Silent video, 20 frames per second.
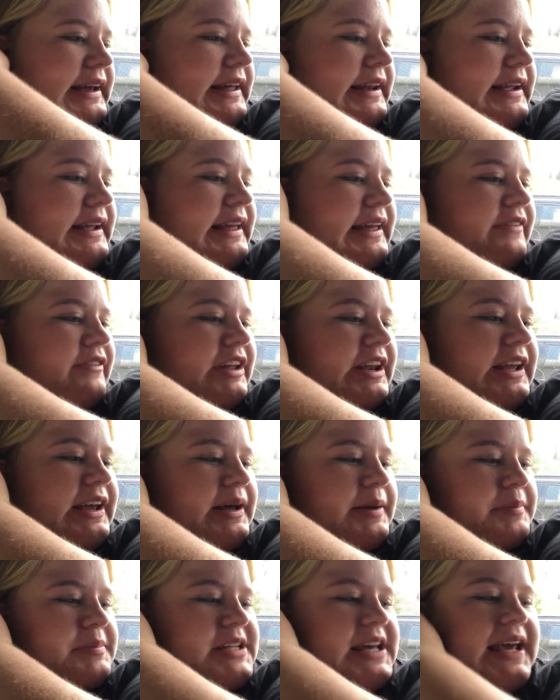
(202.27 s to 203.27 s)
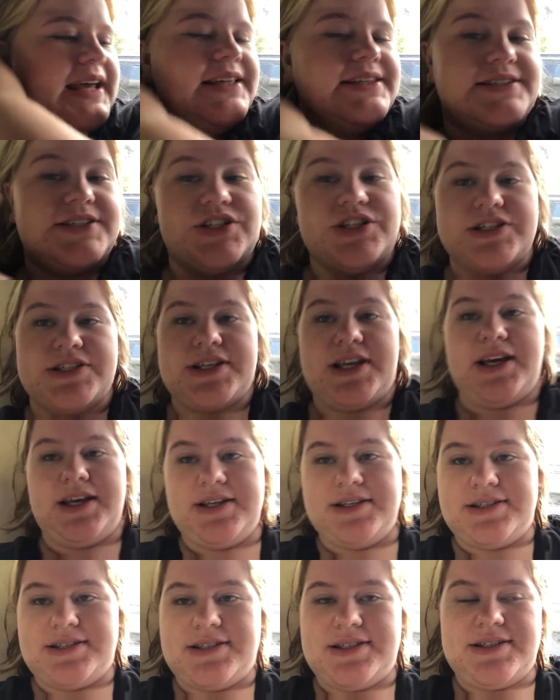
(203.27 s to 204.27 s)
Didn't give any updates just
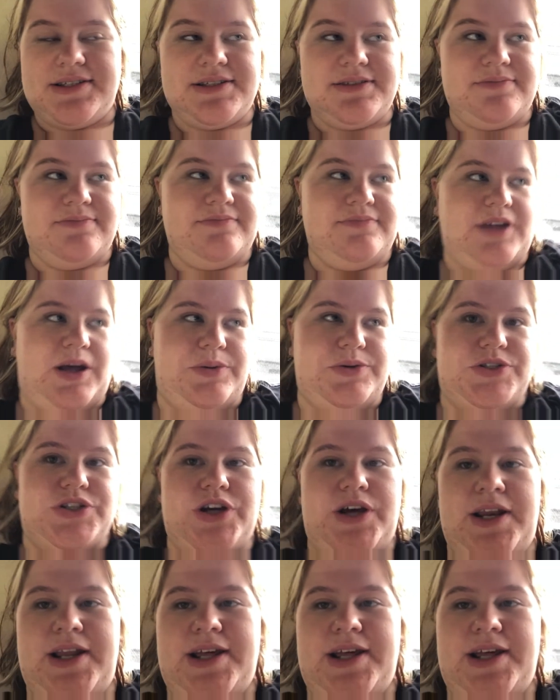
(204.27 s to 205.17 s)
because I was trying